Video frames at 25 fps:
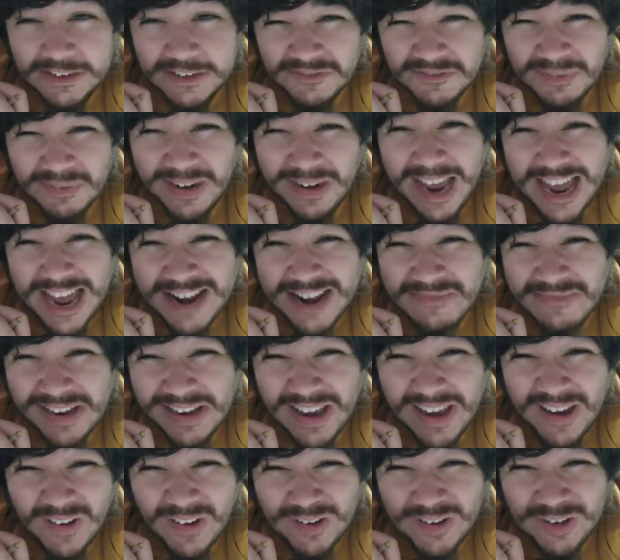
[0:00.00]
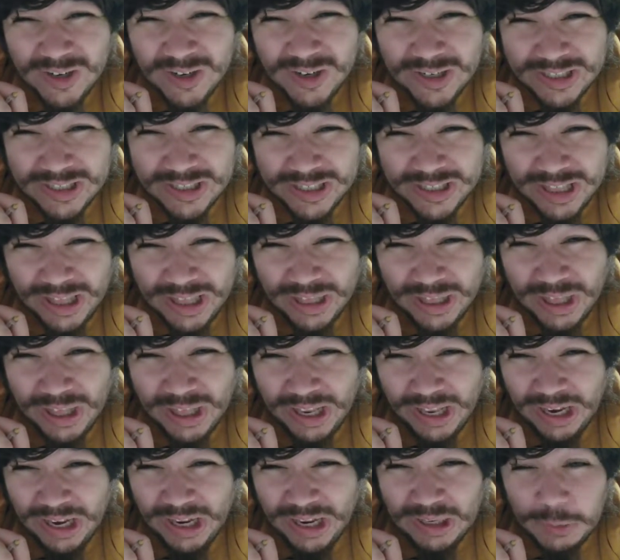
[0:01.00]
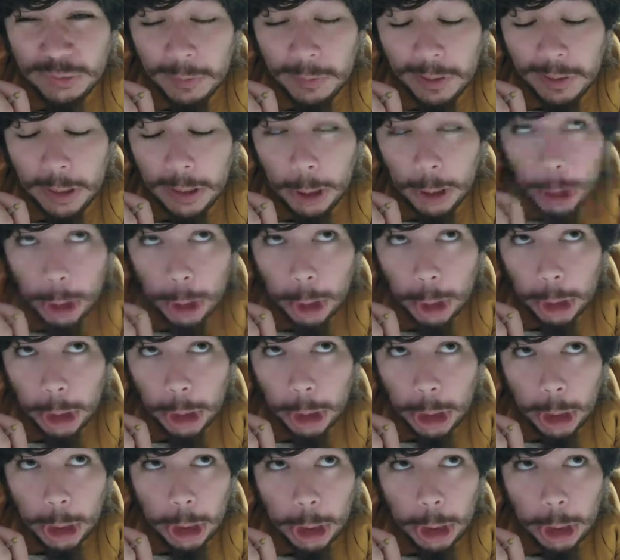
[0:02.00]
of my anime characters because they thought they looked weird